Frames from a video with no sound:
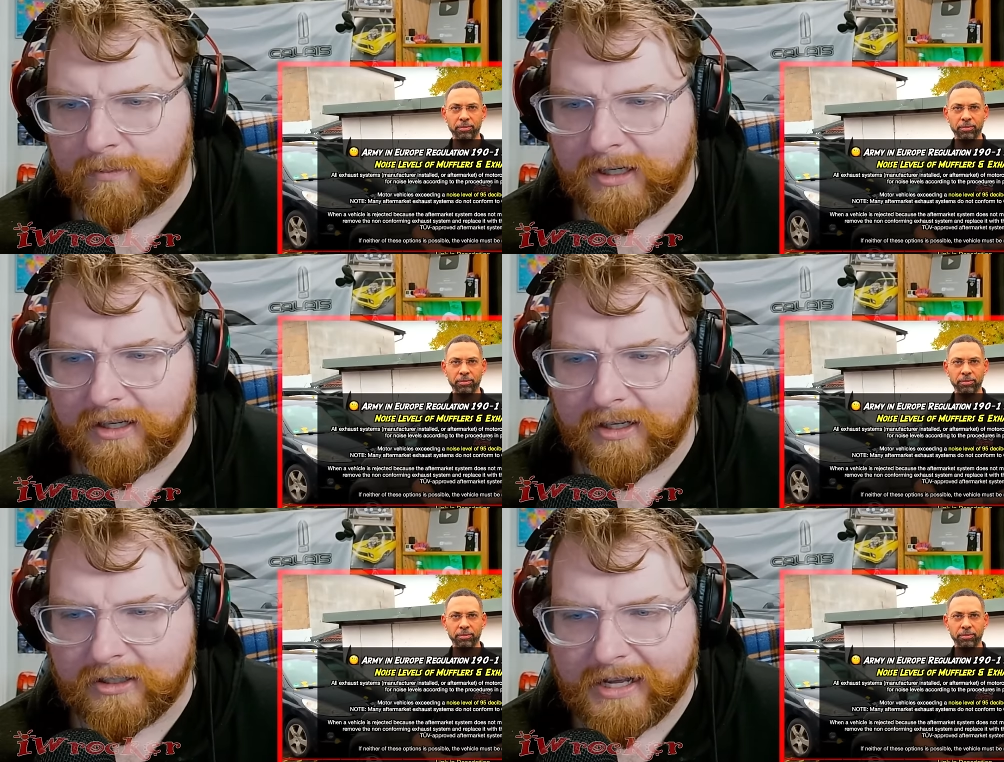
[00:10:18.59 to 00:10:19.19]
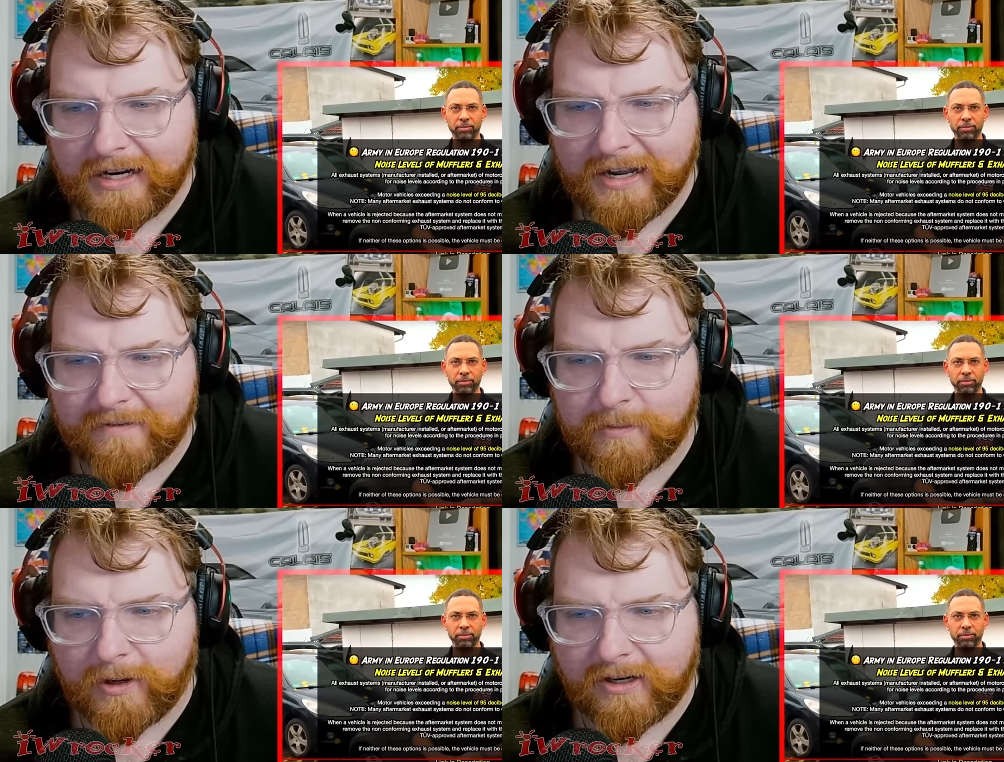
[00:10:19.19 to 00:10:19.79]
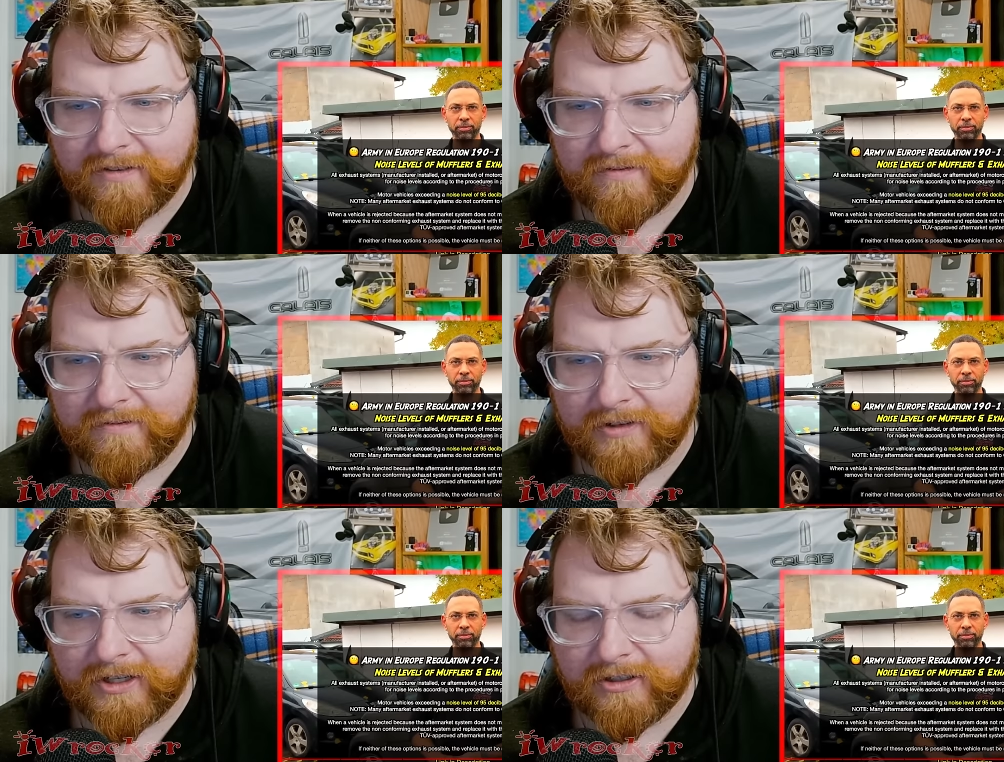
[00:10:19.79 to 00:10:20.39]
Speaker 1: But a lot of aftermarket,
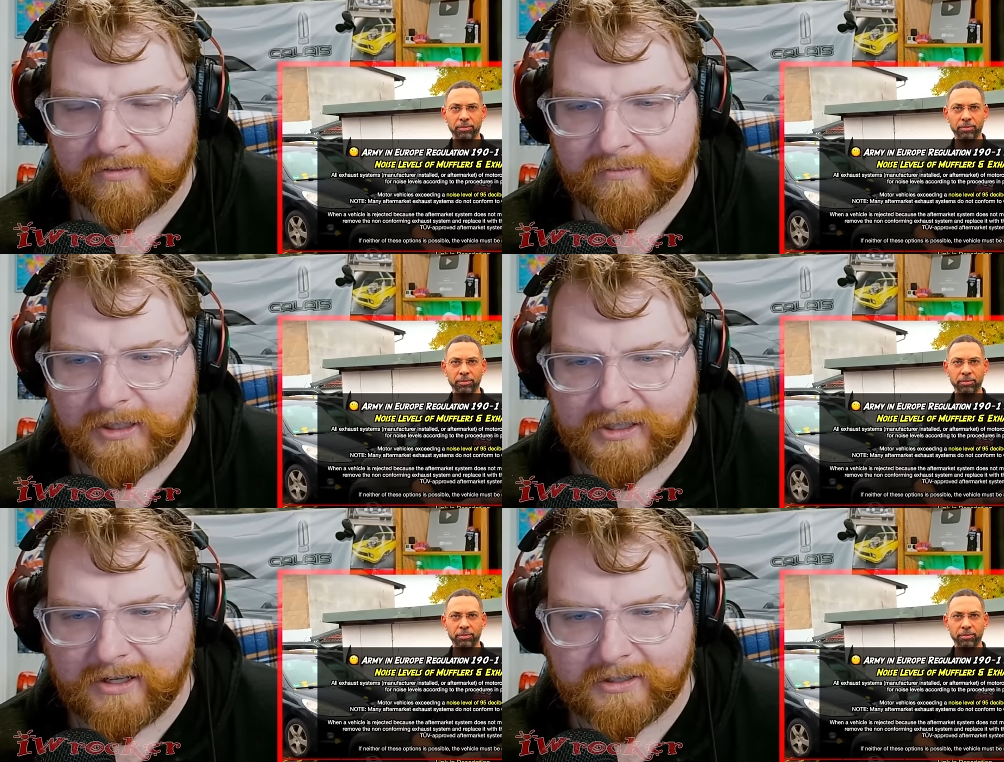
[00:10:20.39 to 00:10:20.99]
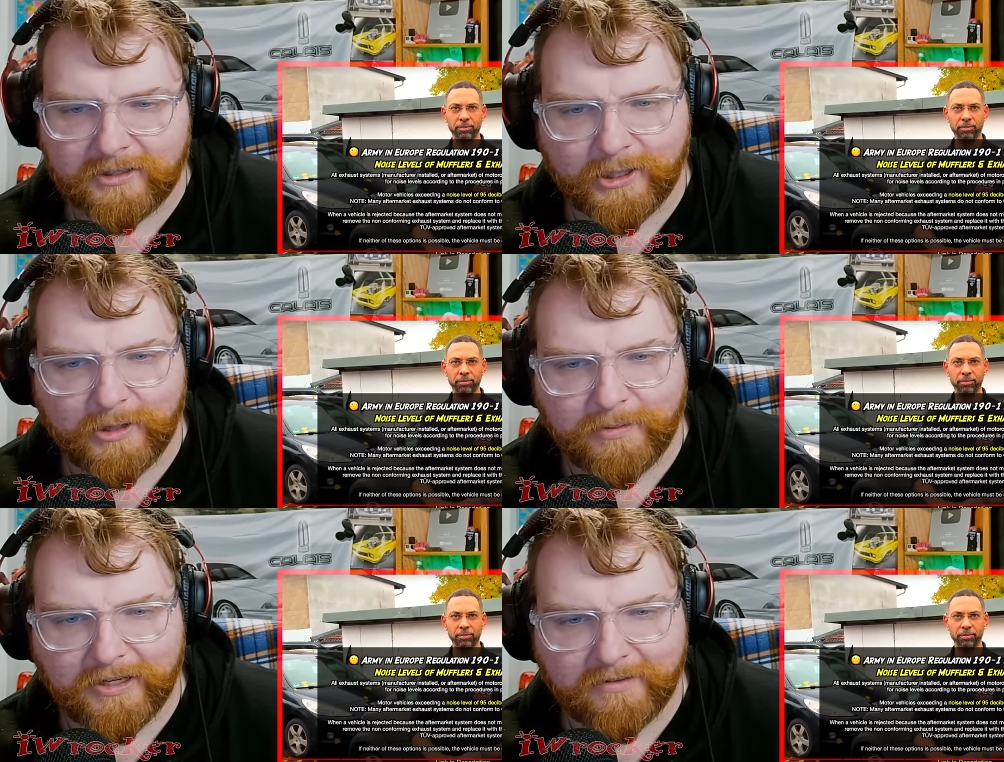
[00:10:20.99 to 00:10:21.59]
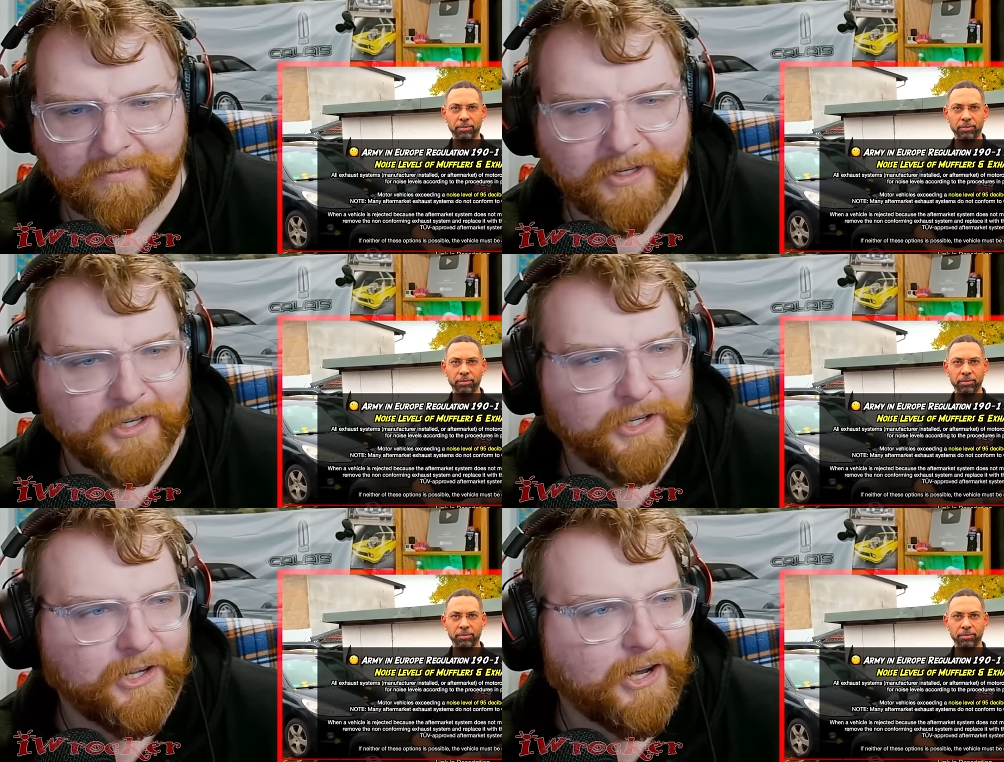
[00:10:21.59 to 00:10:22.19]
you know, exhaust is going to be
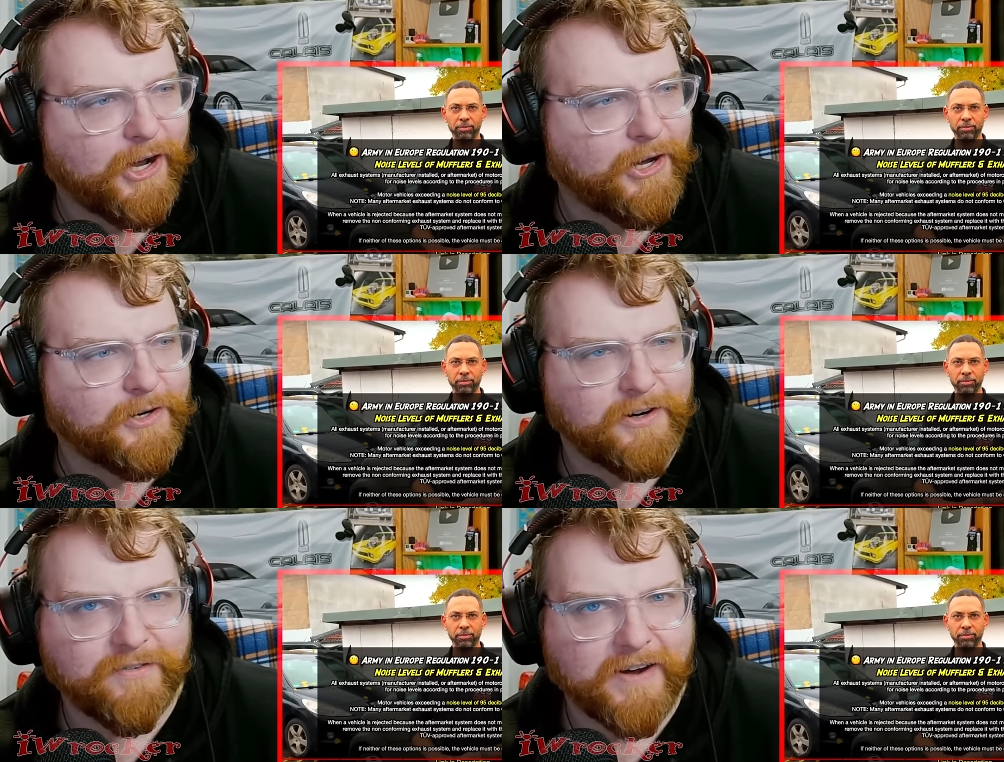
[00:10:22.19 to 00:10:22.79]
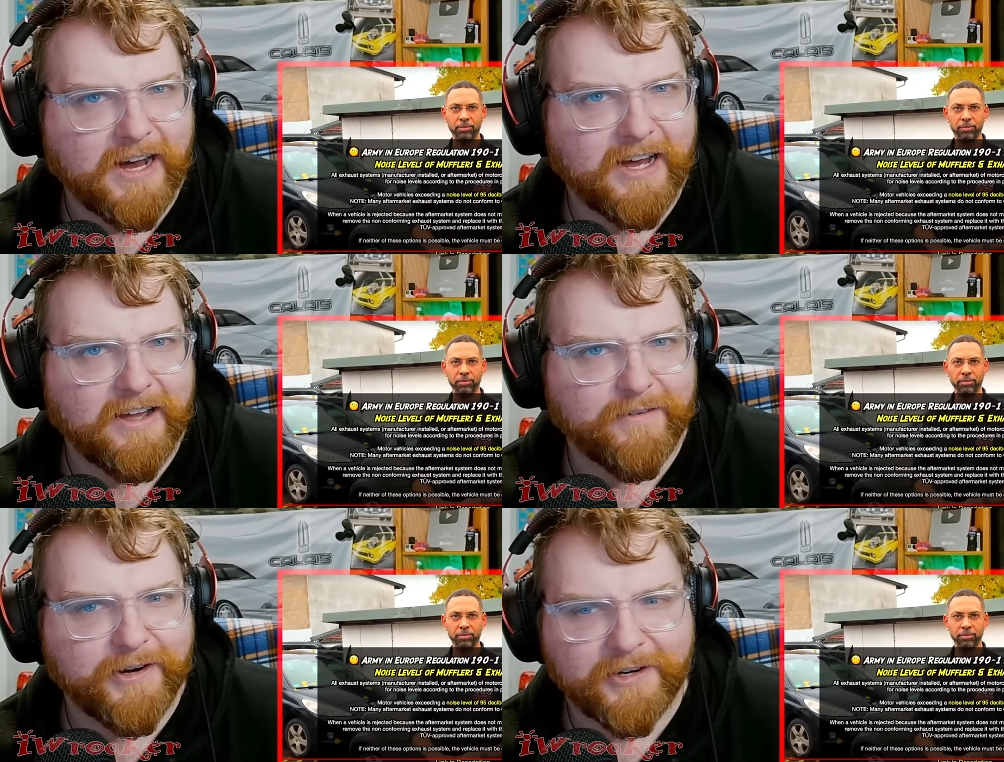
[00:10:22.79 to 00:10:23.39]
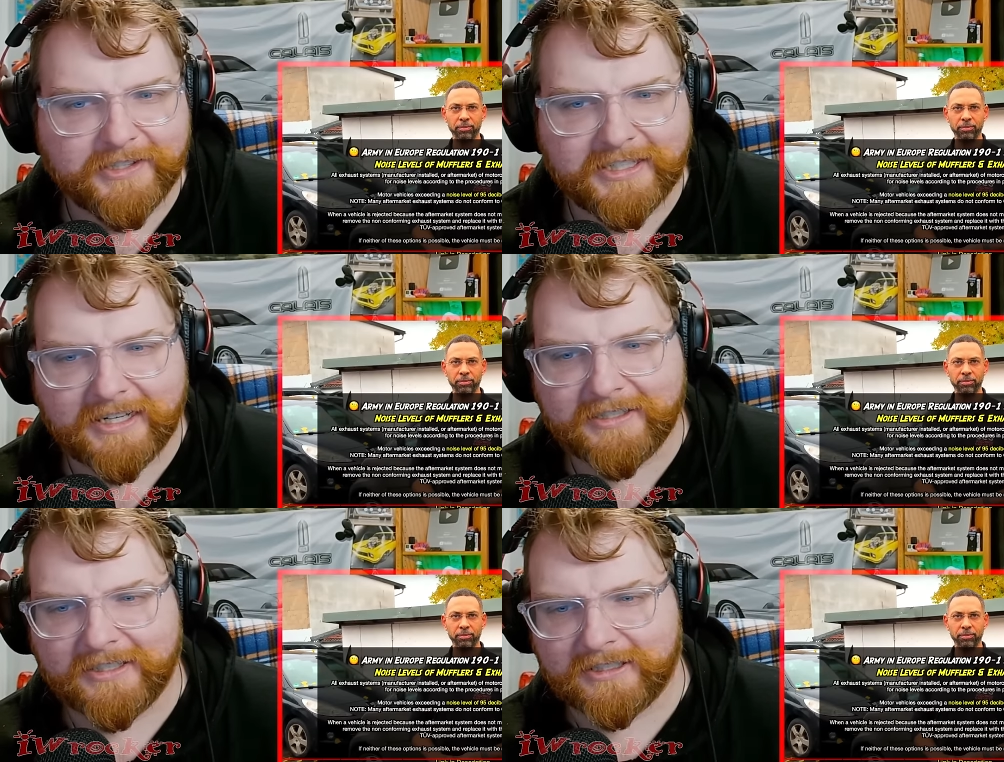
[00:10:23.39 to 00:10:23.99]
105,
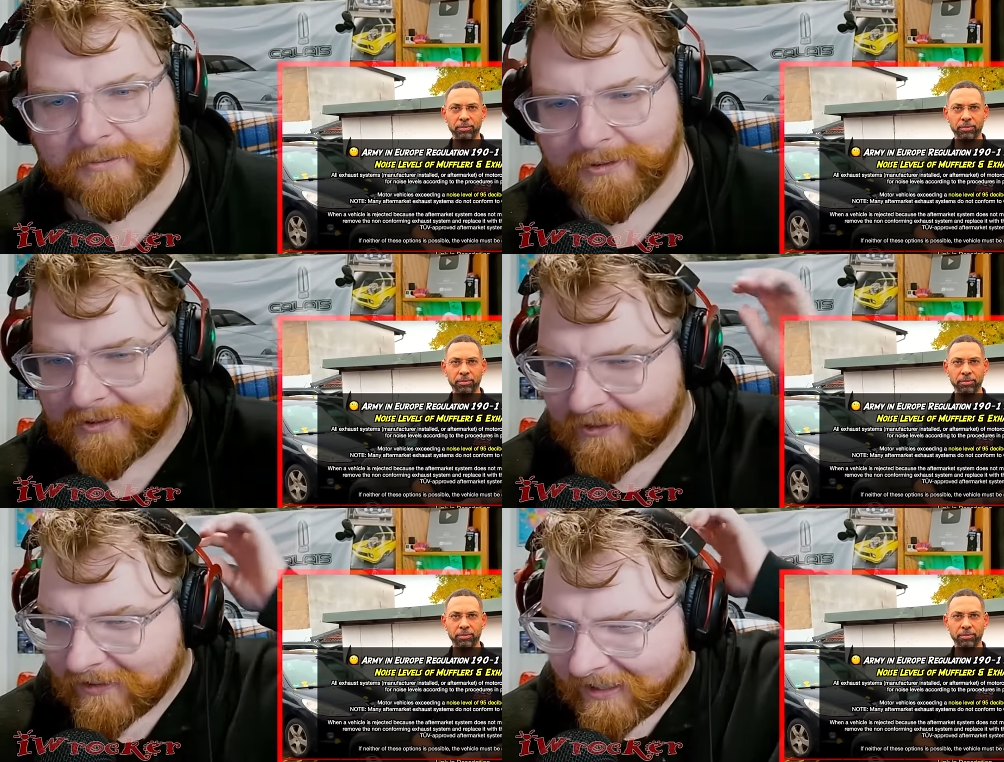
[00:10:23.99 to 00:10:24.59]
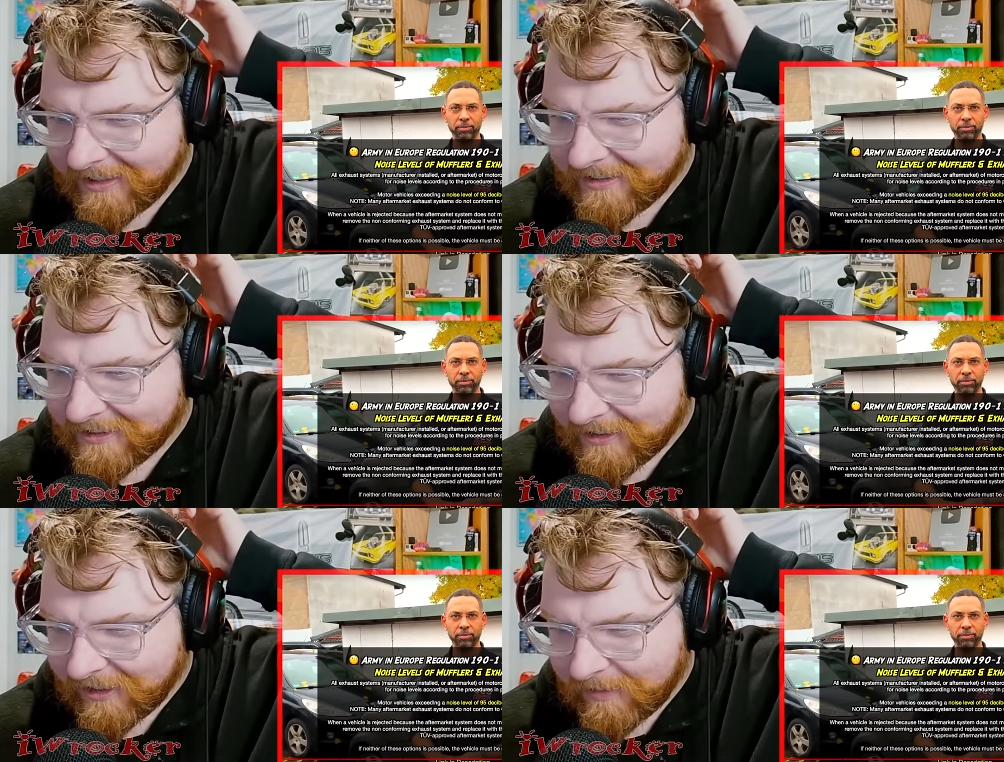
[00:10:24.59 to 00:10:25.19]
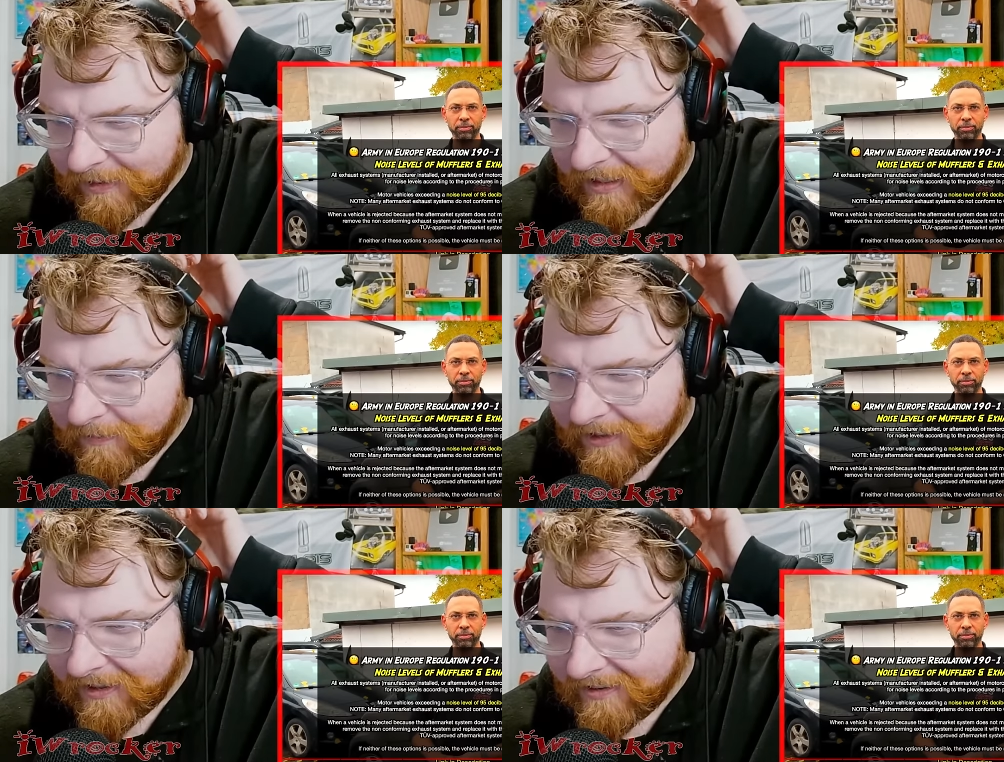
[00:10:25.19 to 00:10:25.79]
110 decibels, right? They're going to be
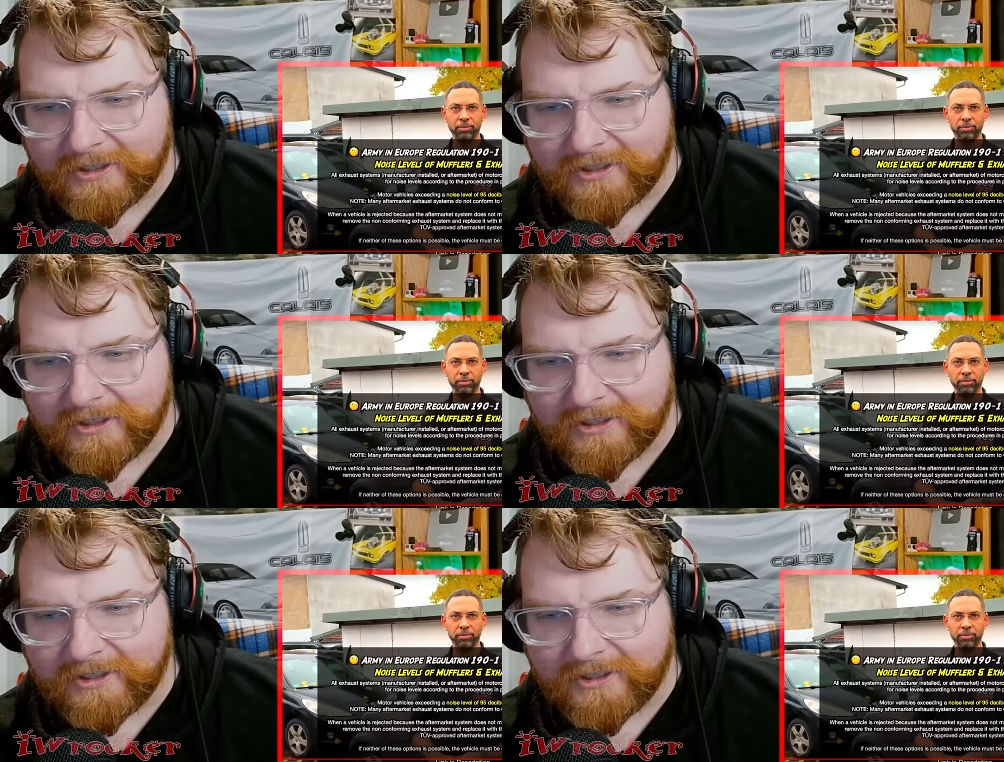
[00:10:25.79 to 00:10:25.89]
up there.